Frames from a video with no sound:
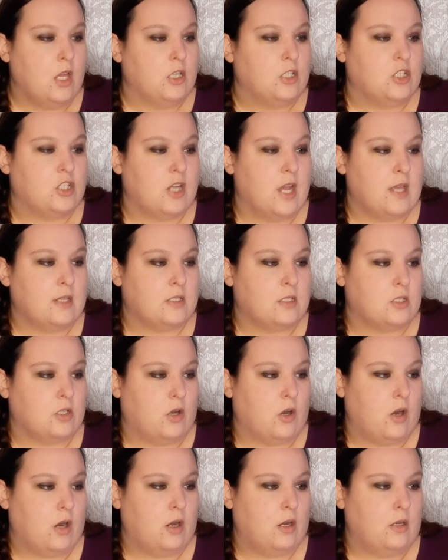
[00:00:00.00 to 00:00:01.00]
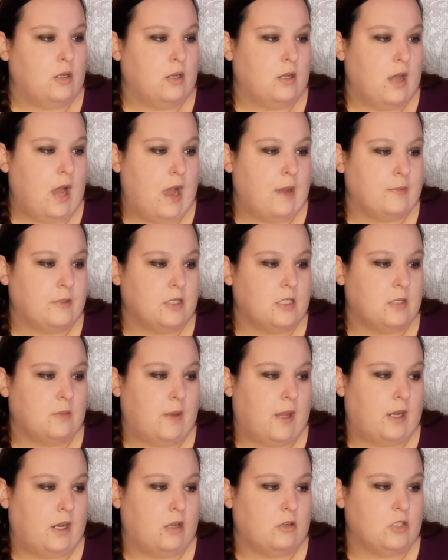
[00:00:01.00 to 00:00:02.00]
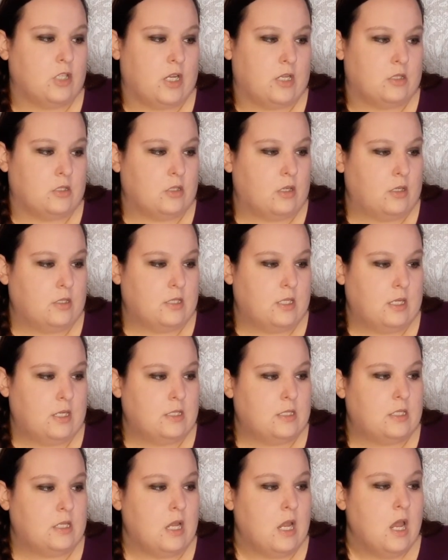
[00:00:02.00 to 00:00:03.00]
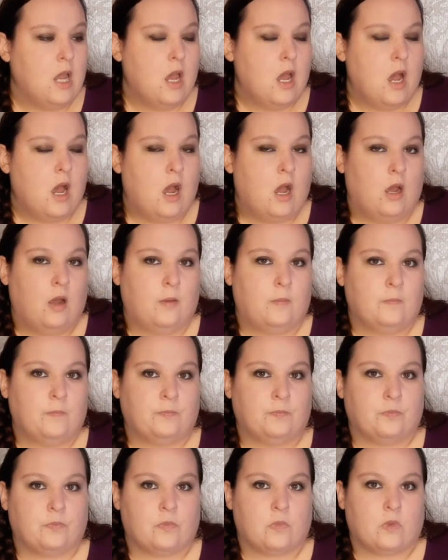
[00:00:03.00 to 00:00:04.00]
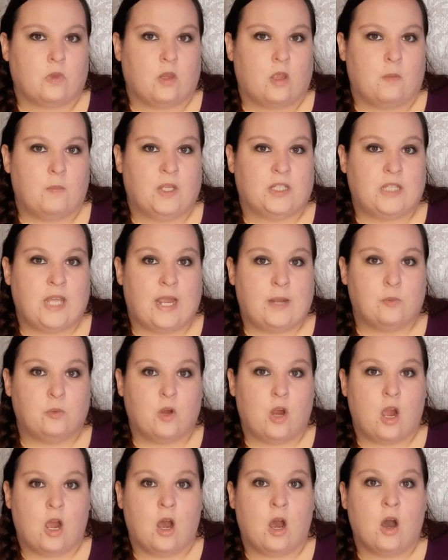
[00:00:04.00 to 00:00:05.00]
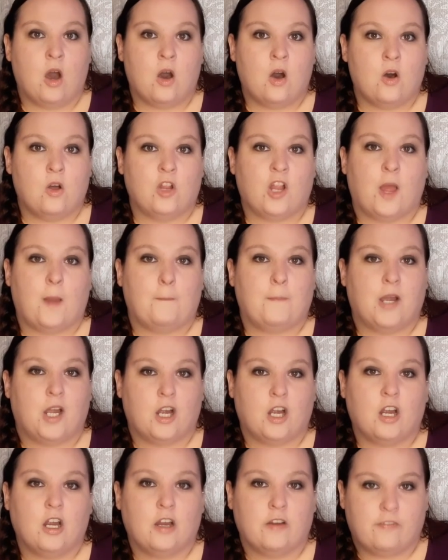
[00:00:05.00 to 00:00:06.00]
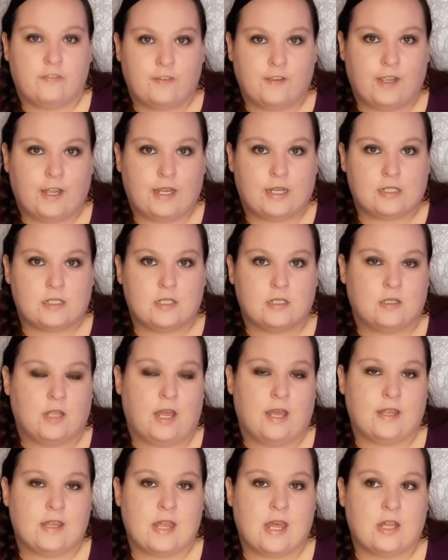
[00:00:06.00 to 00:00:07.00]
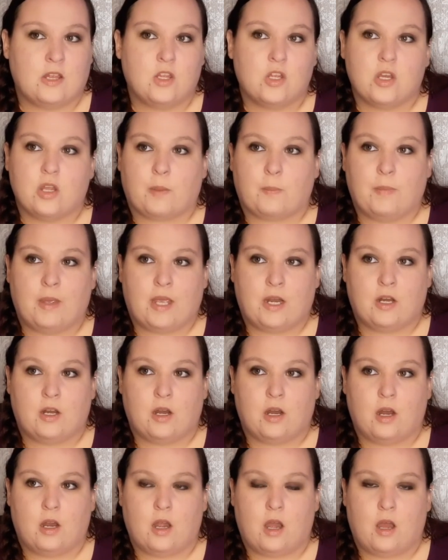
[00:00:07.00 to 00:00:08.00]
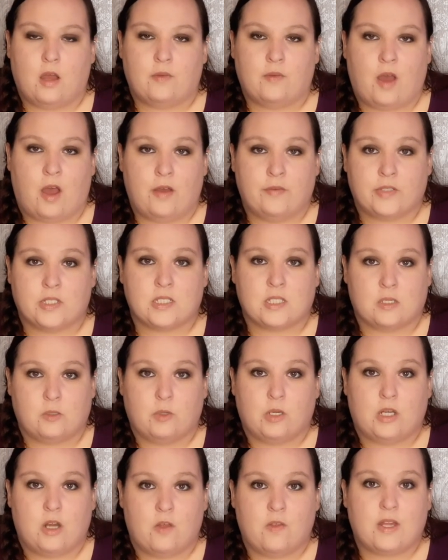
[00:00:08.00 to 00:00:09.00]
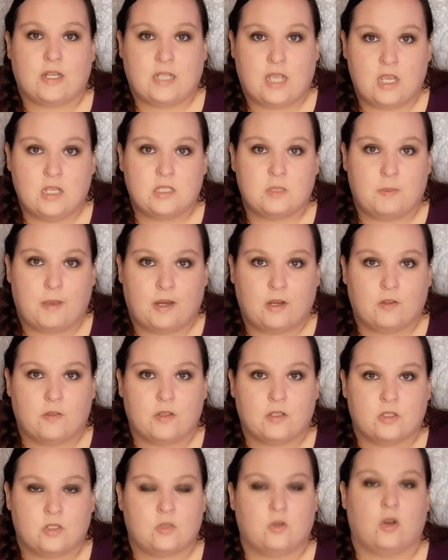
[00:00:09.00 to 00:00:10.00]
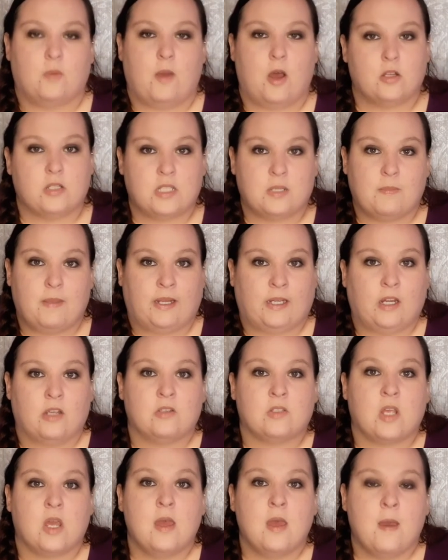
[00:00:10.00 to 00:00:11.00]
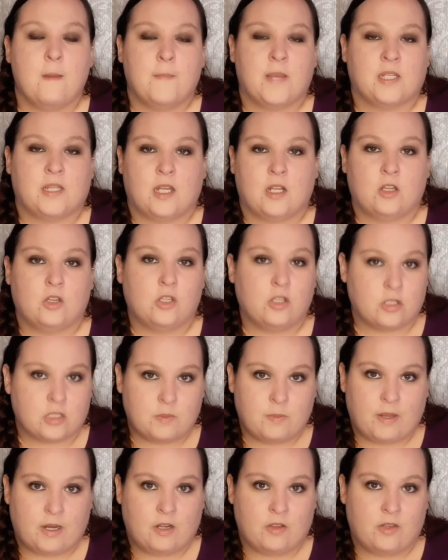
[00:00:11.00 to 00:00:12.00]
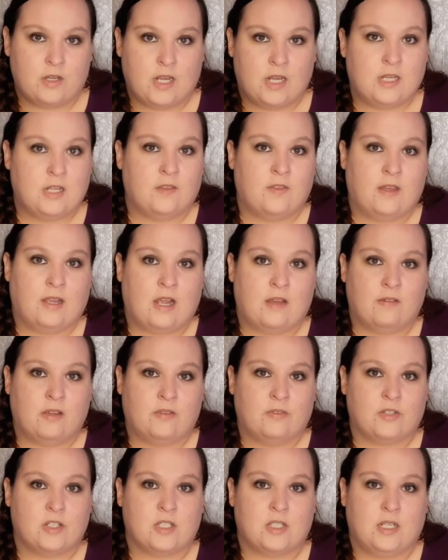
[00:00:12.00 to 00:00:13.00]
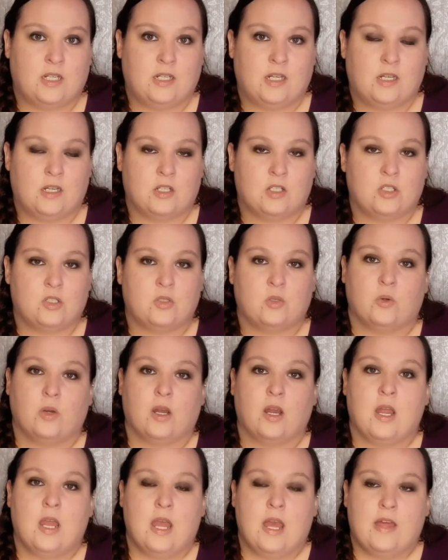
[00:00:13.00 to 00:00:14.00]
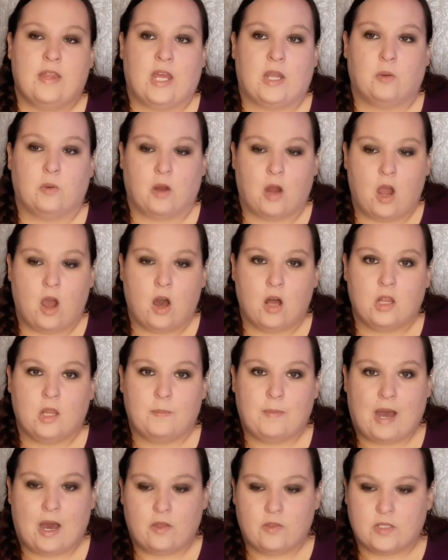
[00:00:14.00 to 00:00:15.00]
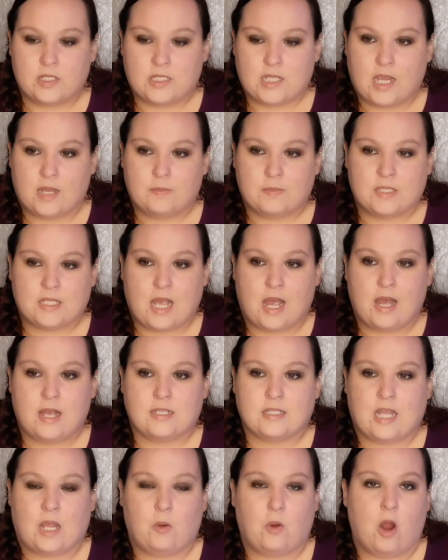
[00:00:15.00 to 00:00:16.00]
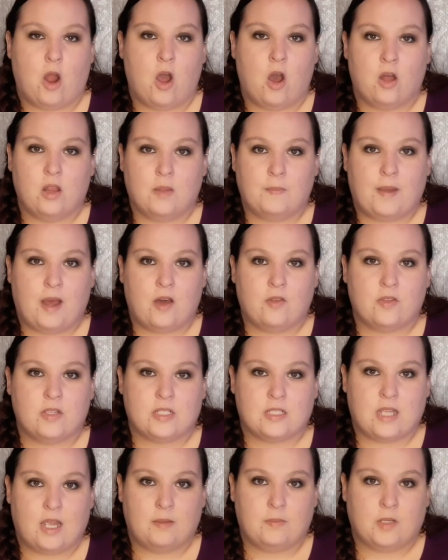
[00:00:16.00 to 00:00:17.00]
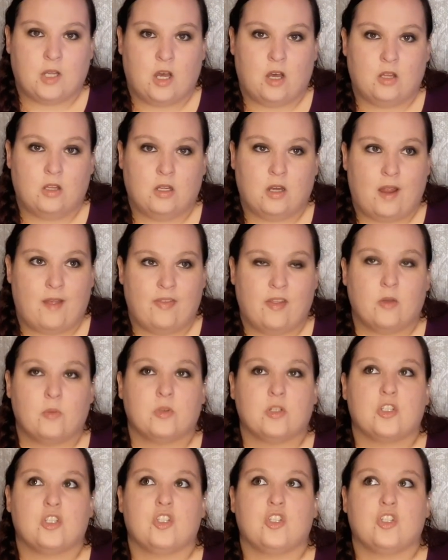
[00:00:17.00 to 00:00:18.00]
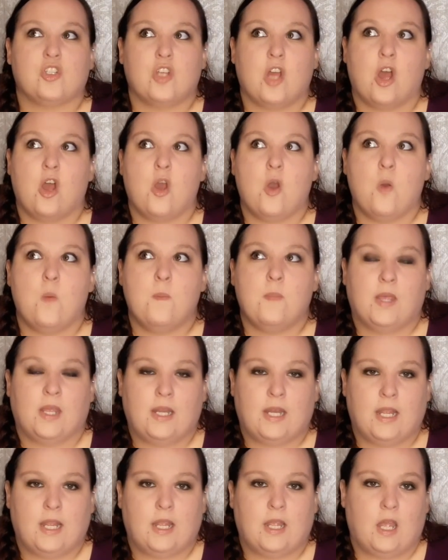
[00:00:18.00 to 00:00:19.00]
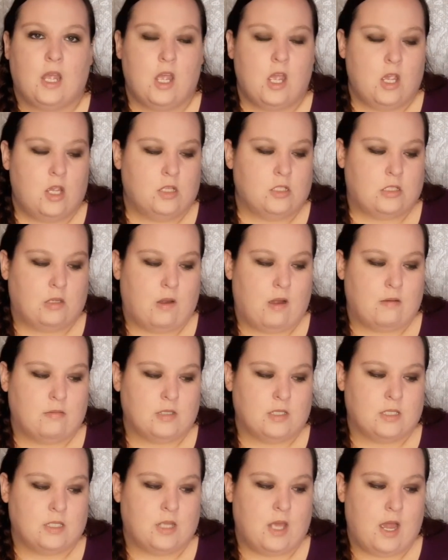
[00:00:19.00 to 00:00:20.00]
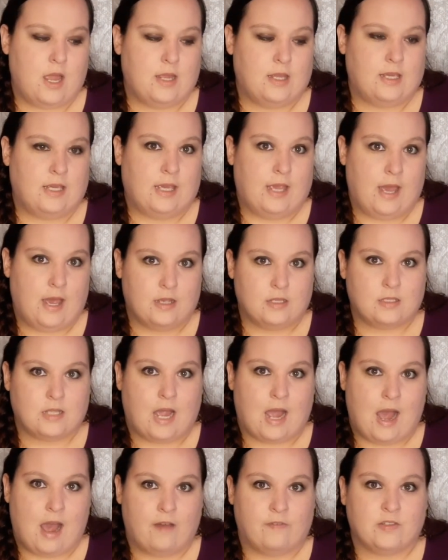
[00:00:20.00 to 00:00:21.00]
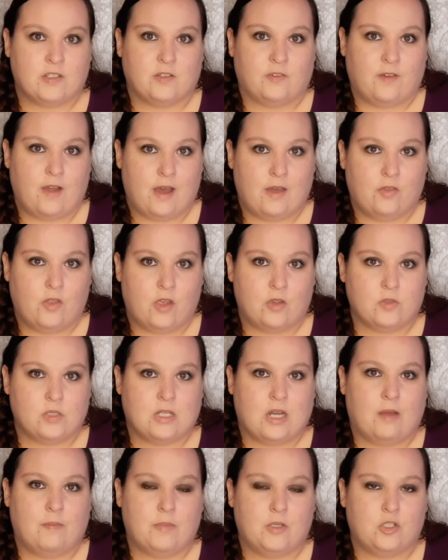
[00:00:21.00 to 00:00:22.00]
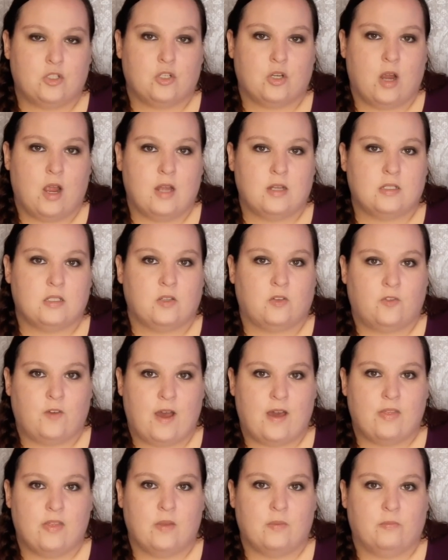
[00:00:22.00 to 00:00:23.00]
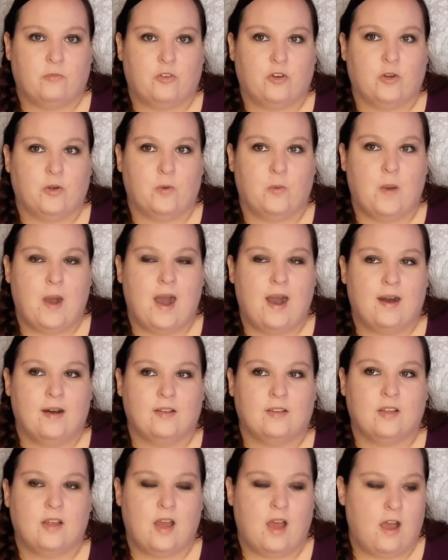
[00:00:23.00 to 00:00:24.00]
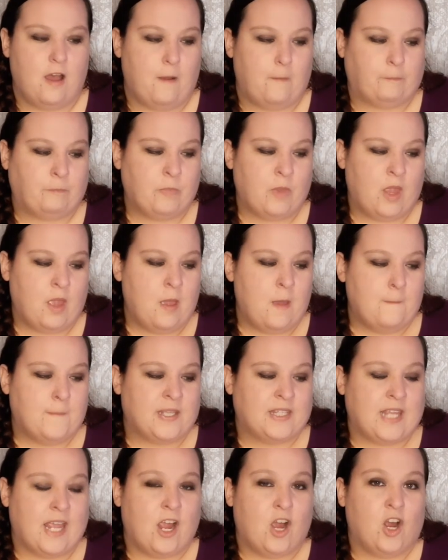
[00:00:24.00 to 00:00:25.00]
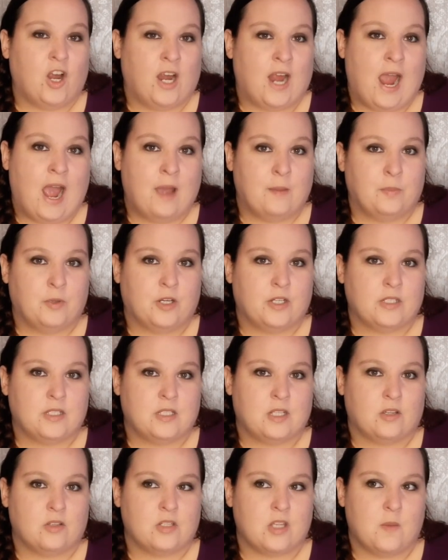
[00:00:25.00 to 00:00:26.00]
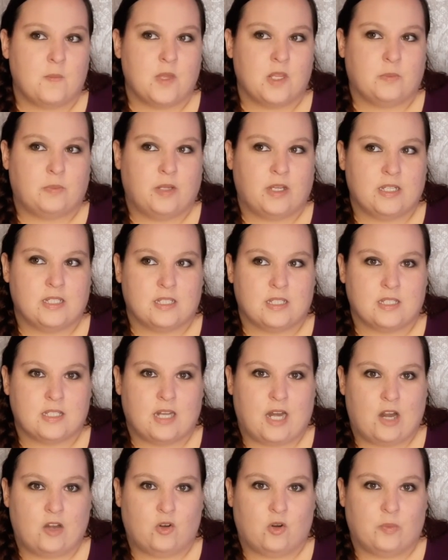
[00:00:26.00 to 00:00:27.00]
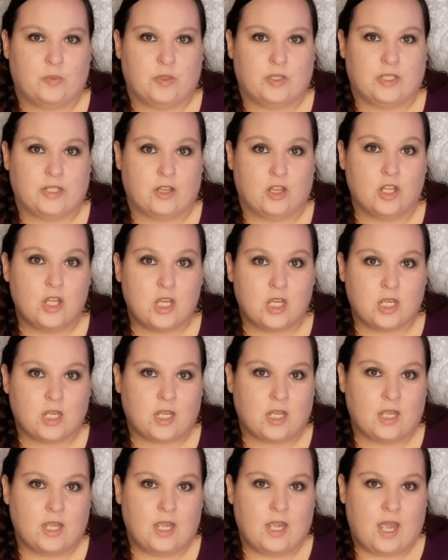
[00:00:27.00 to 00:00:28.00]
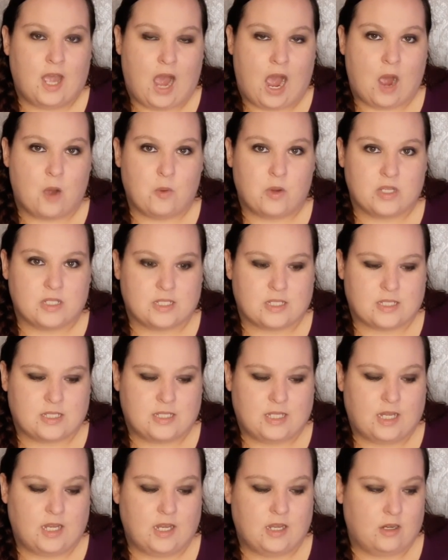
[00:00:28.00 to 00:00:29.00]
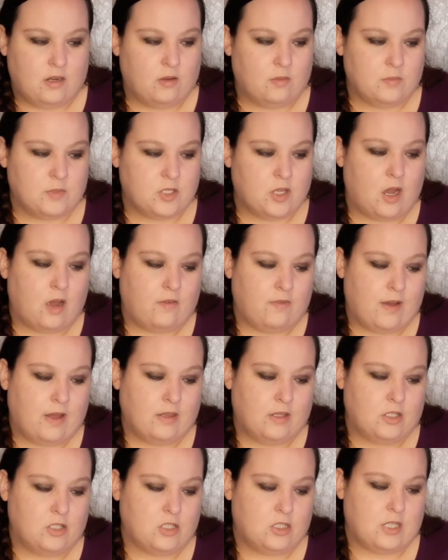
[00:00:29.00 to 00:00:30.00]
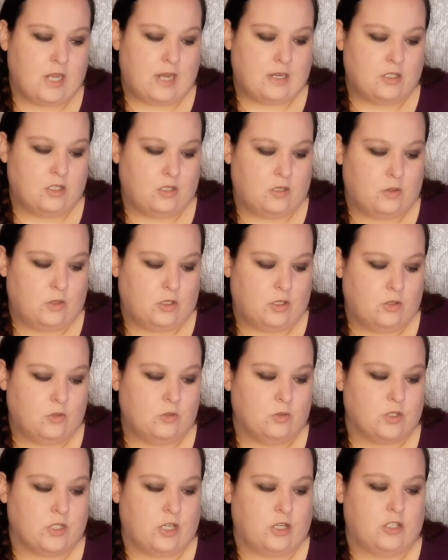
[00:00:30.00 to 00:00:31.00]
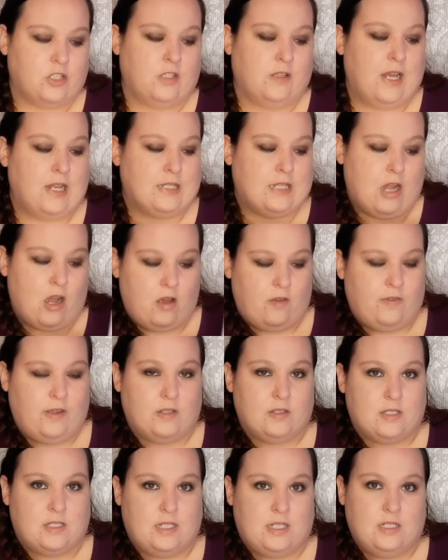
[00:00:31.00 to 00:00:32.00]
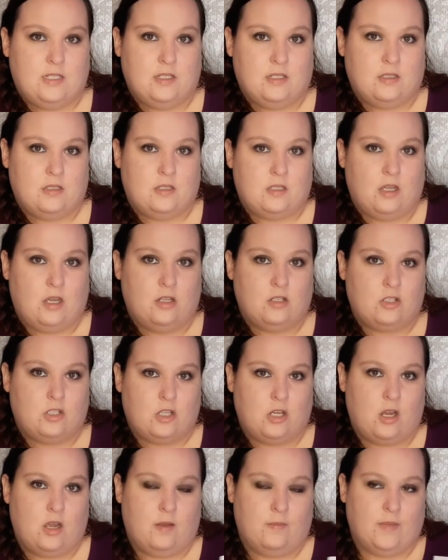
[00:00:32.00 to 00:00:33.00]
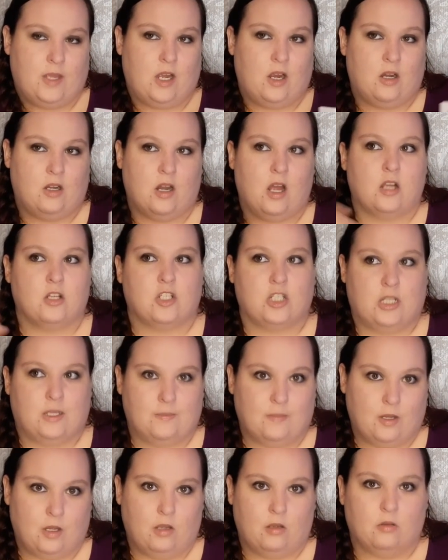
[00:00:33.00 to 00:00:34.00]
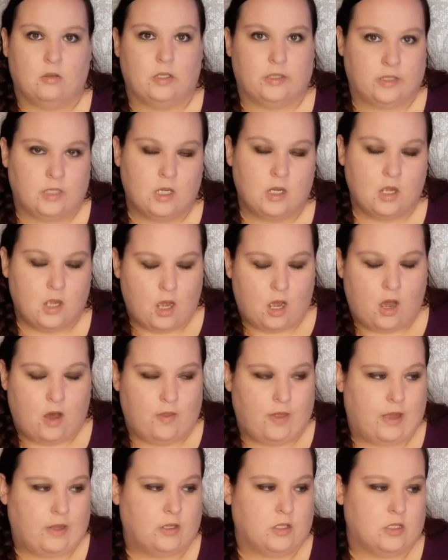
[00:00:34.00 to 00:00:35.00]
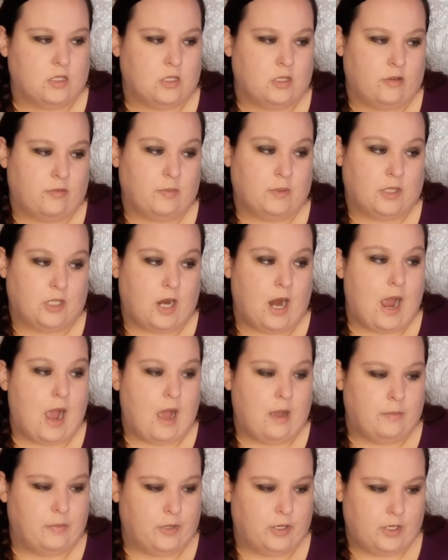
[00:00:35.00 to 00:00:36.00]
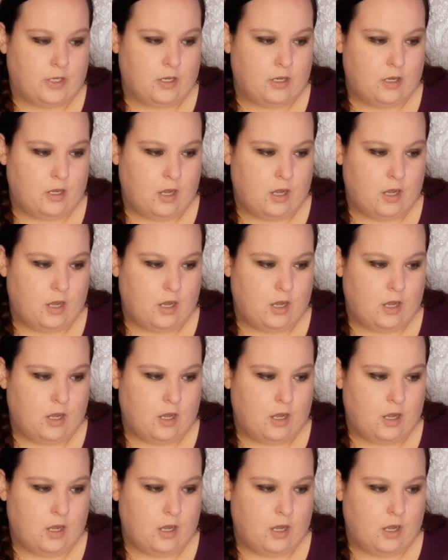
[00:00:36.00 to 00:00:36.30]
Jetstar, hybrid tomato Jetstar seeds. But they were all perfect. Like, they look better. Obviously, we know they taste better than store-bought tomatoes, but they looked better than anything I've ever seen in a store. They were all about the same size. They were all about the same color, and there were so many. So I was like, yes, I have to find those. And I've been trying to find them for a while, but they are hybrids. So some of the places that I normally look, I wasn't seeing them. So I finally just had to do a Google search, and that's how I found seeds and such. They are non-GMO and all that good stuff, but they're a hybrid.